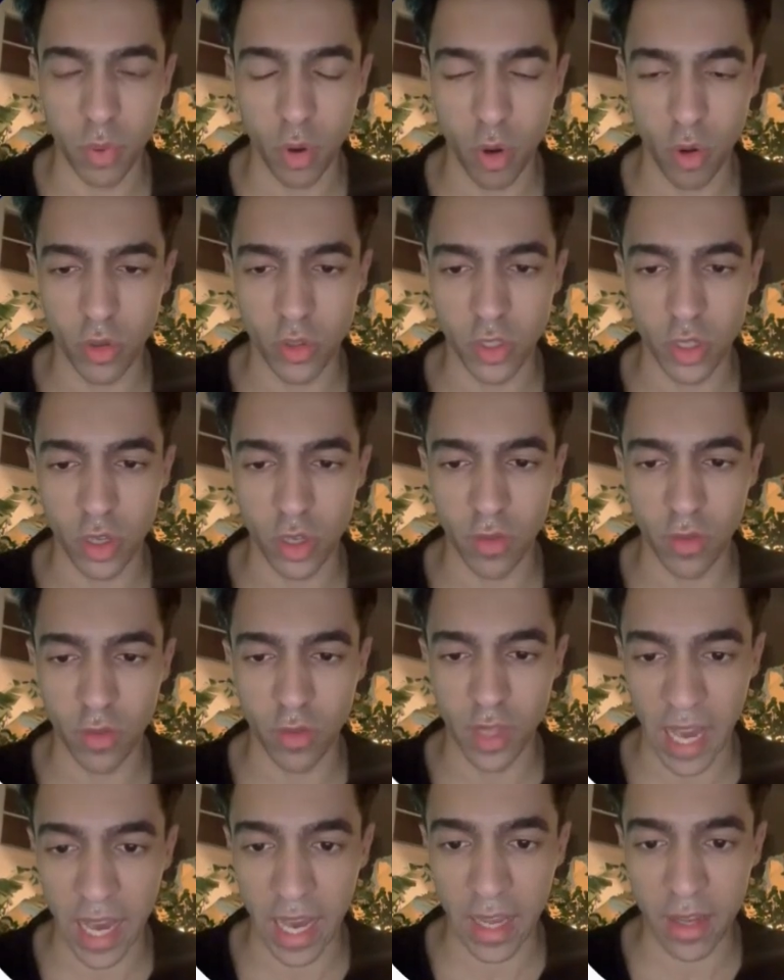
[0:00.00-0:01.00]
parts of
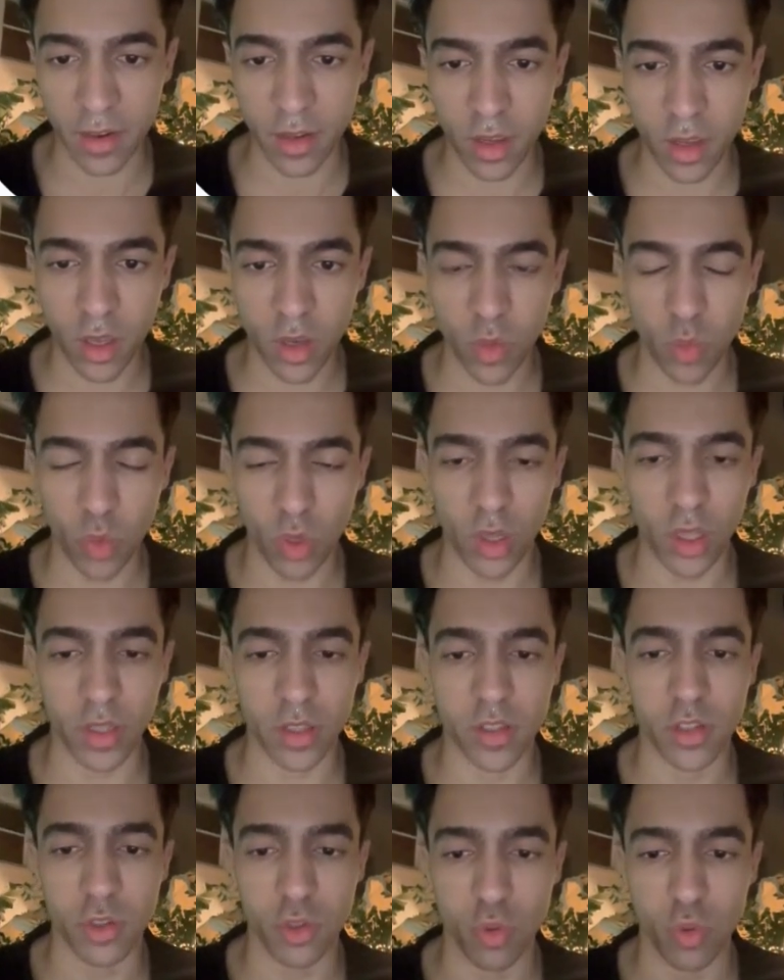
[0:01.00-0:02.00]
the ad. We'd
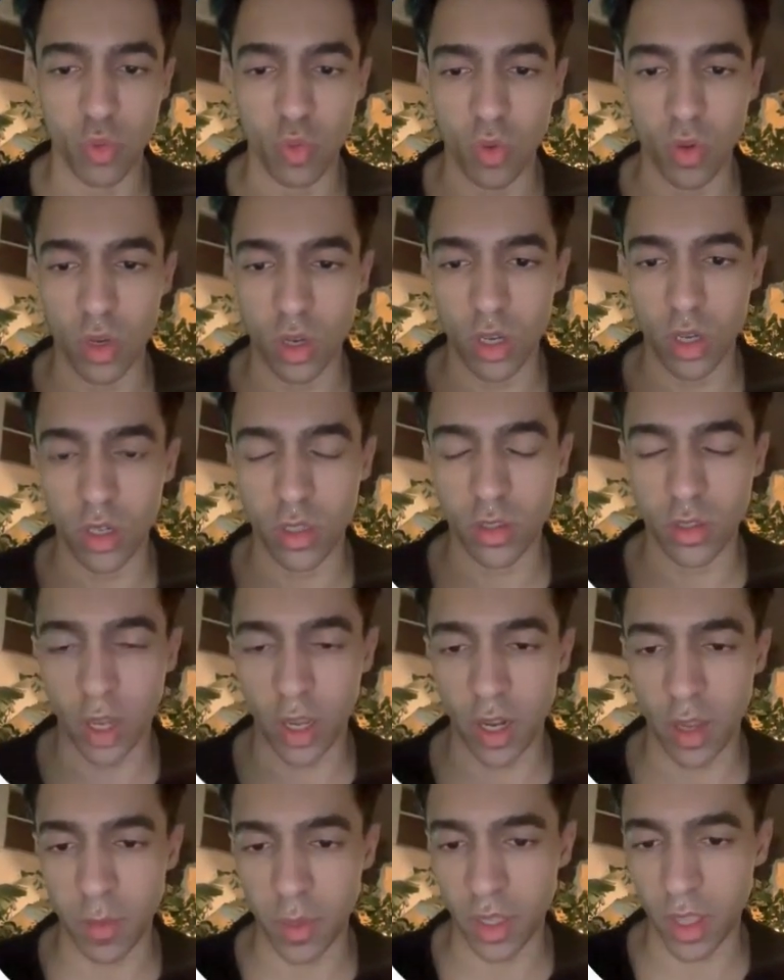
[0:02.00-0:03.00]
like to do
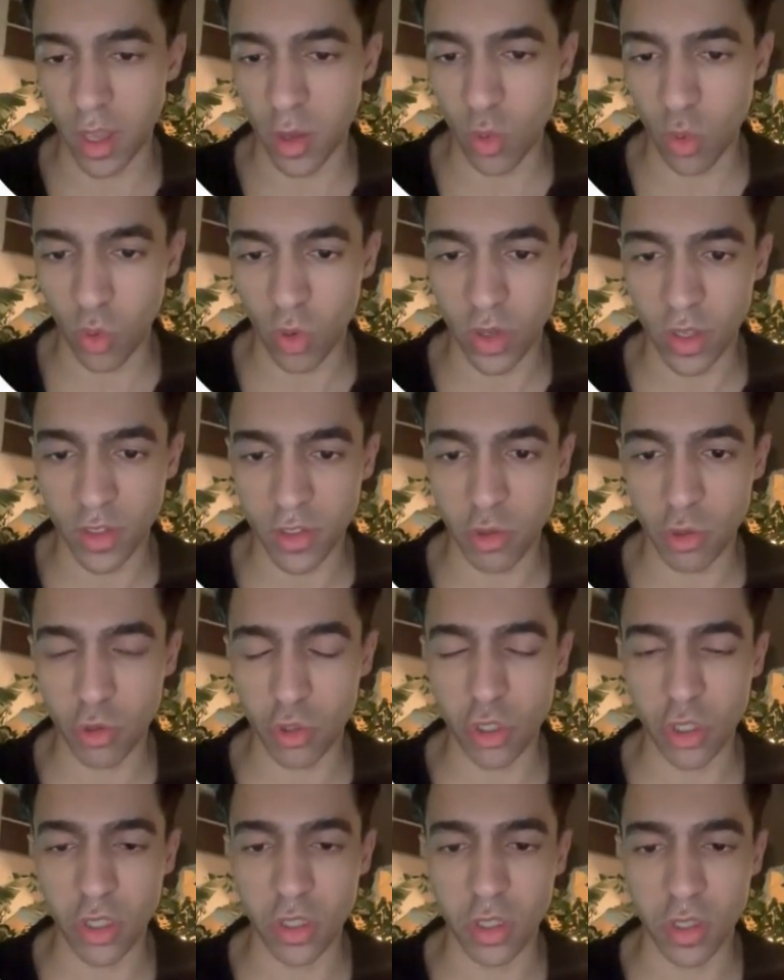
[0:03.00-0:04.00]
dynamic keyword
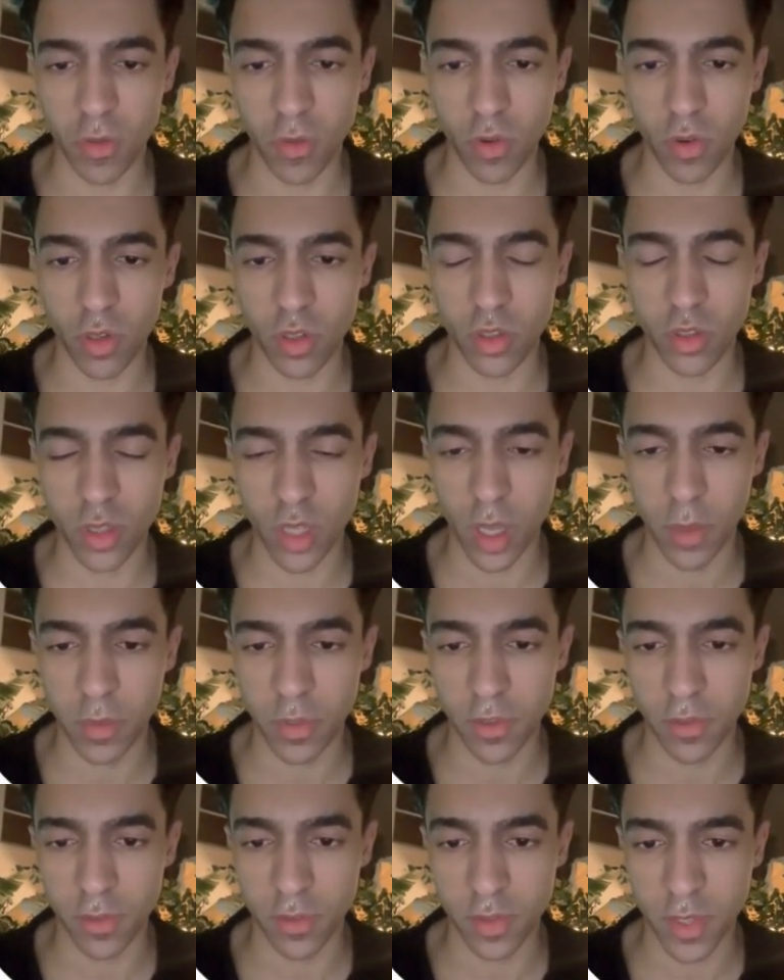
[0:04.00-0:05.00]
insertion, different
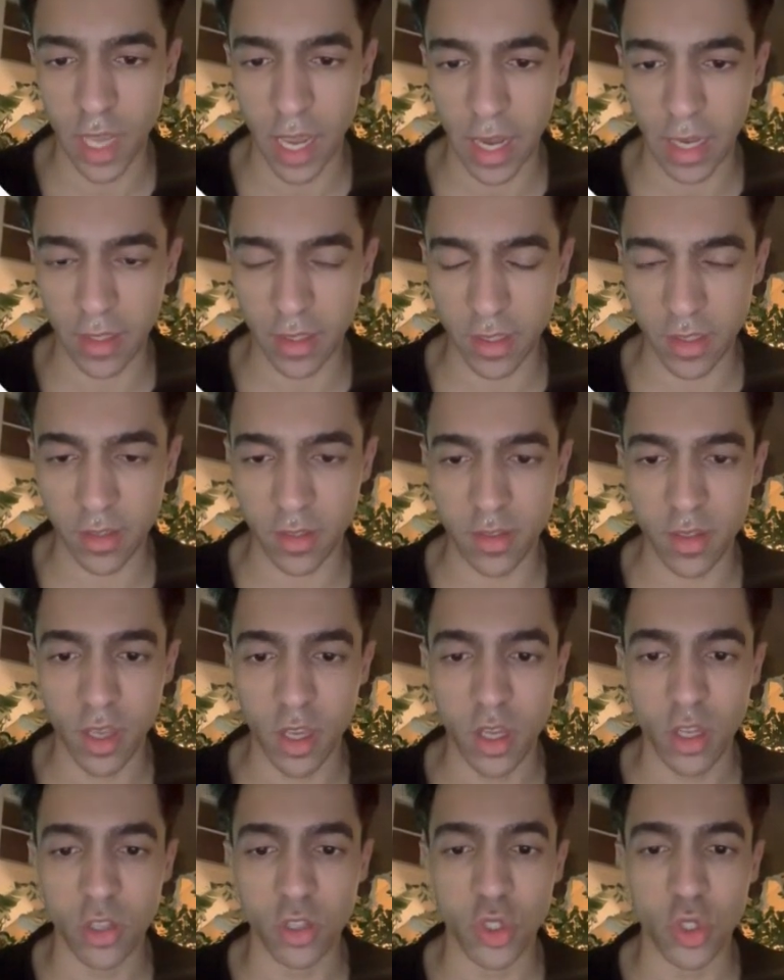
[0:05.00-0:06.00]
types of tactics
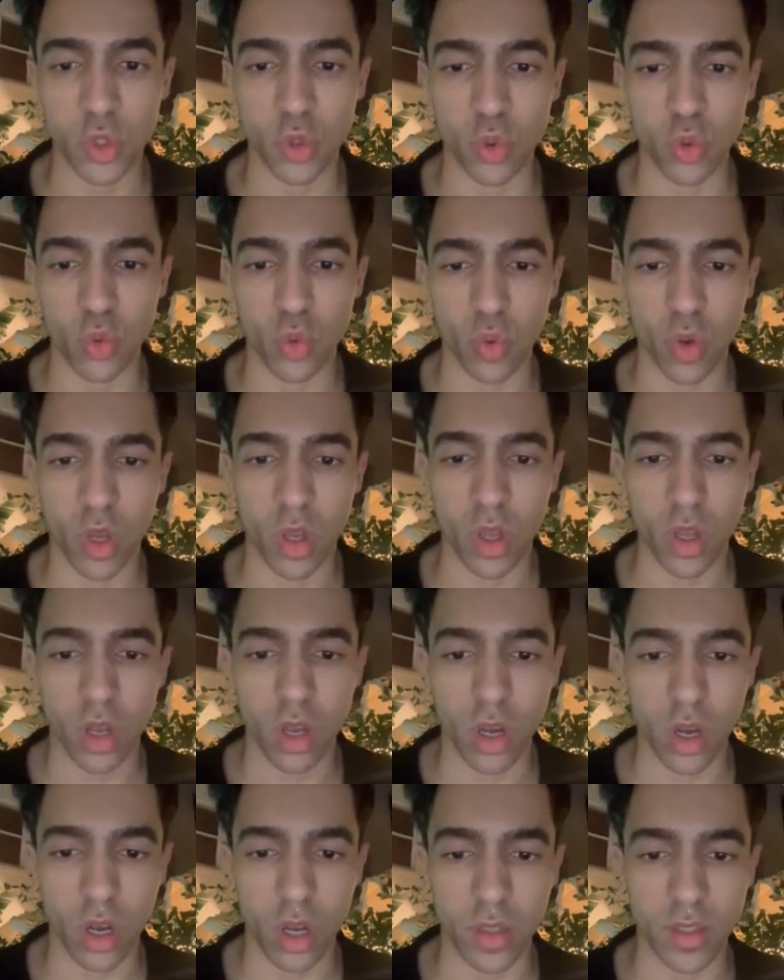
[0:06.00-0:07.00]
to
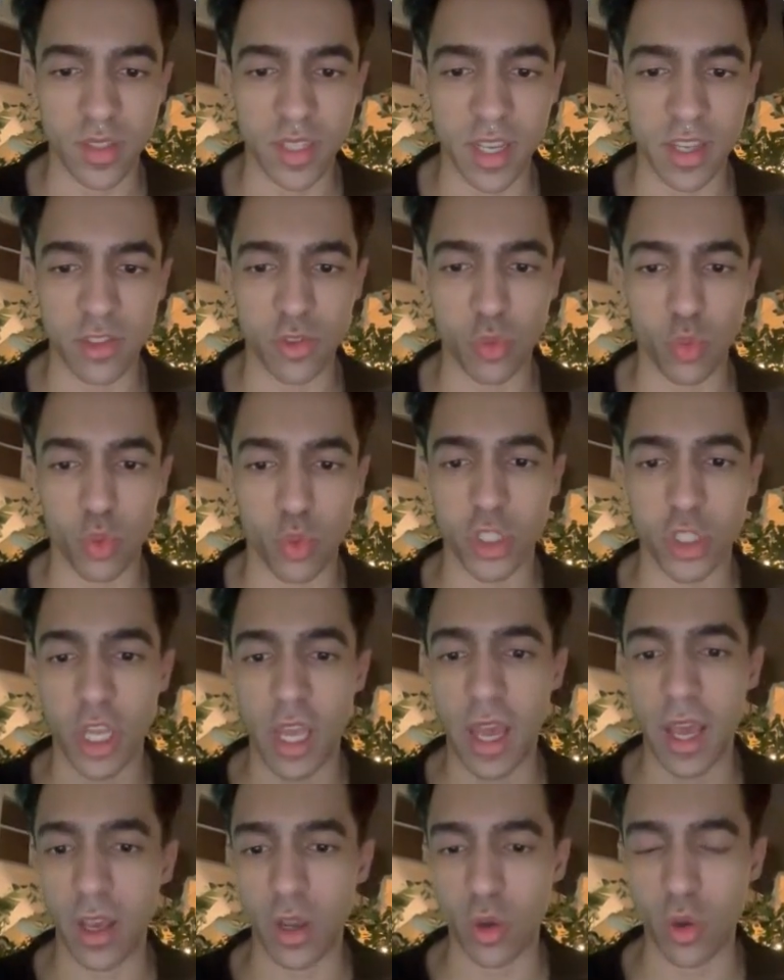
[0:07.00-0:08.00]
test which
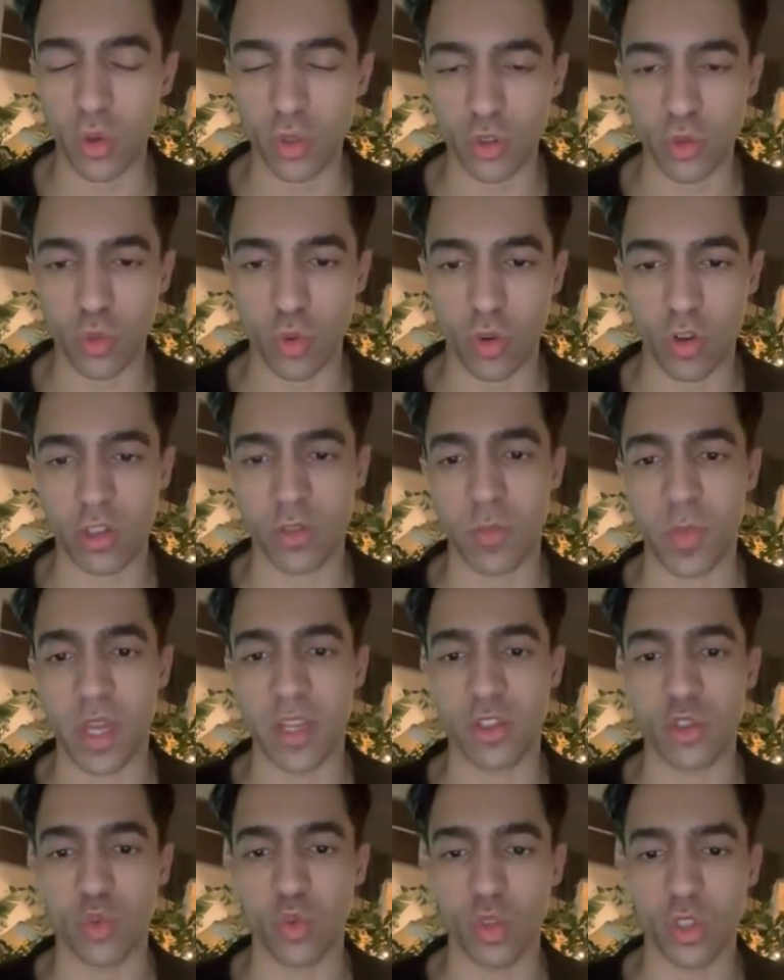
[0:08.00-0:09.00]
angles works
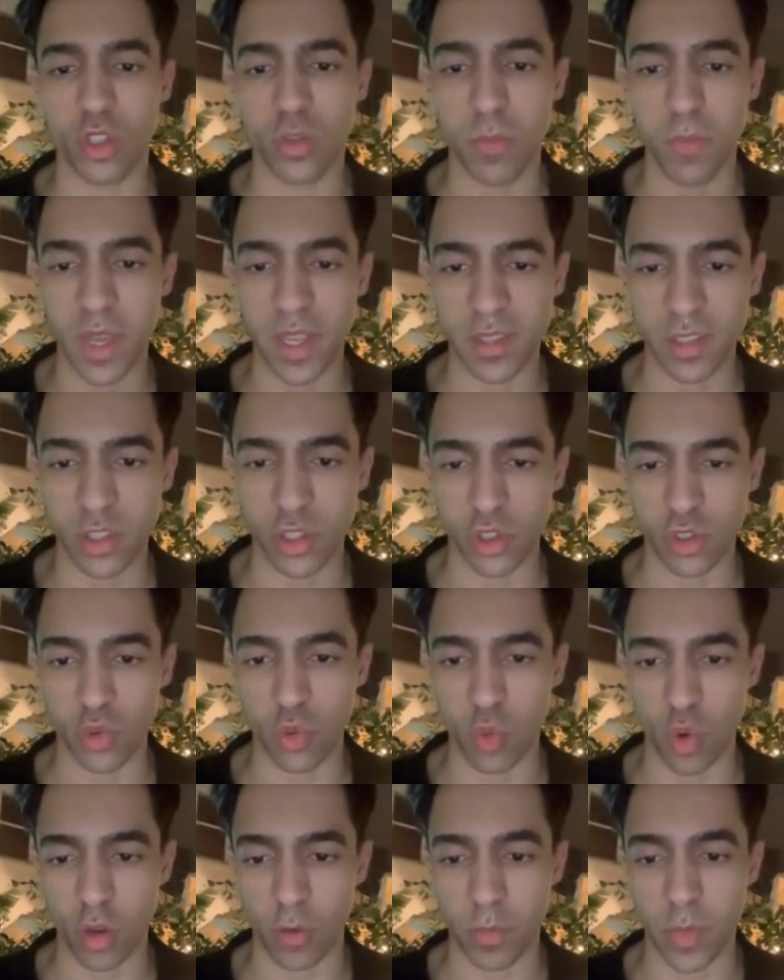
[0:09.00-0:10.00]
best, which
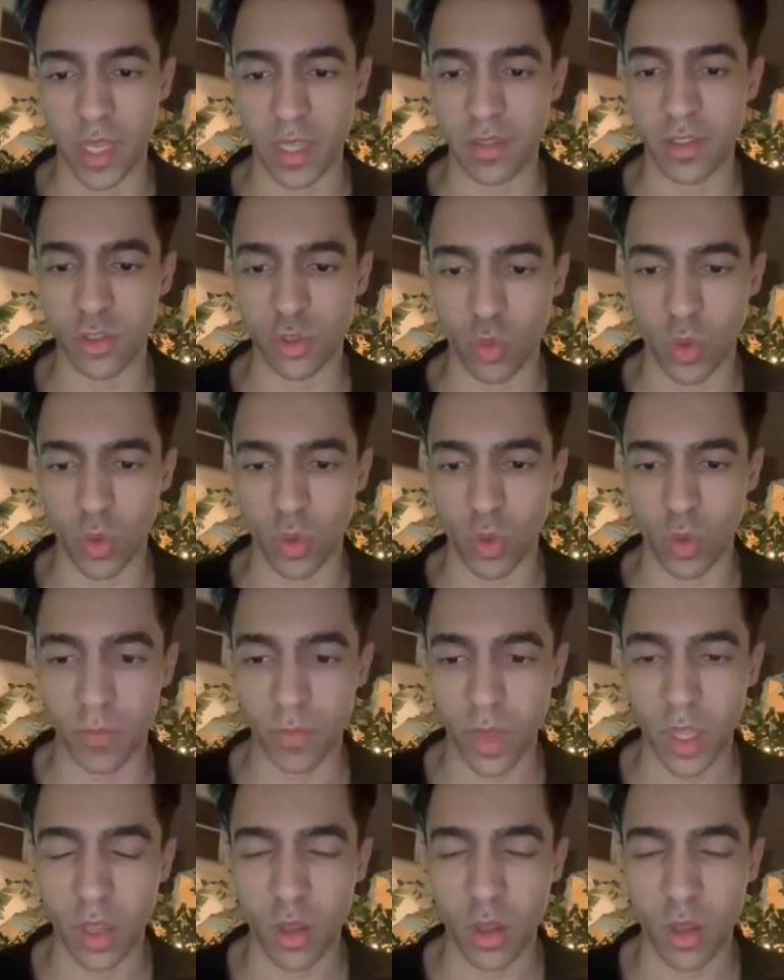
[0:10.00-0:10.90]
messages work best as well,